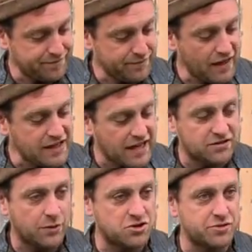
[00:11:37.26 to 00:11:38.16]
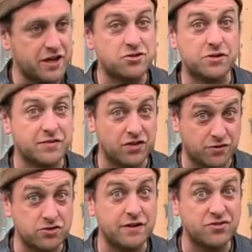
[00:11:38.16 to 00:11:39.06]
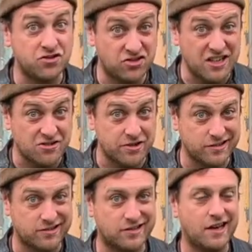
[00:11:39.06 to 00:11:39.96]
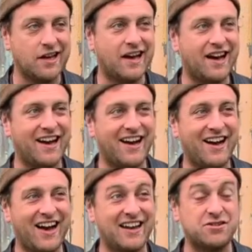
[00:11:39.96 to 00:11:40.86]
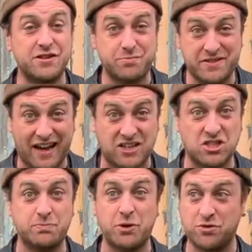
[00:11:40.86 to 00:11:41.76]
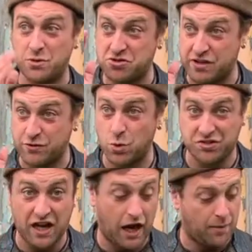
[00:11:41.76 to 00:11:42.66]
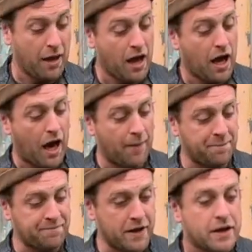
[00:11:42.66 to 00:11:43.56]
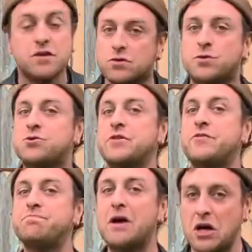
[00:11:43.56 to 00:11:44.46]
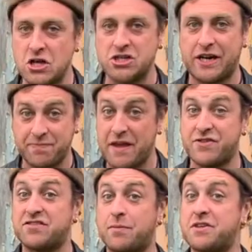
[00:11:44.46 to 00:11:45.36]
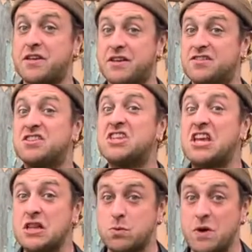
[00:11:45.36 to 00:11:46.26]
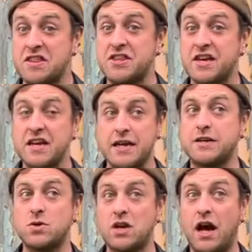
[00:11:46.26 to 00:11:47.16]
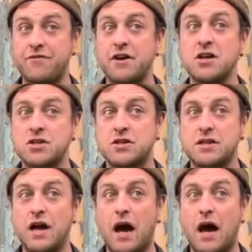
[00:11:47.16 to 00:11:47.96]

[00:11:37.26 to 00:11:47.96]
Yeah, so a tree of secrets, and a tree of protection, but also a tree of causing harm. It's also a tree of purging. If there's something you need to deal with in your life, you can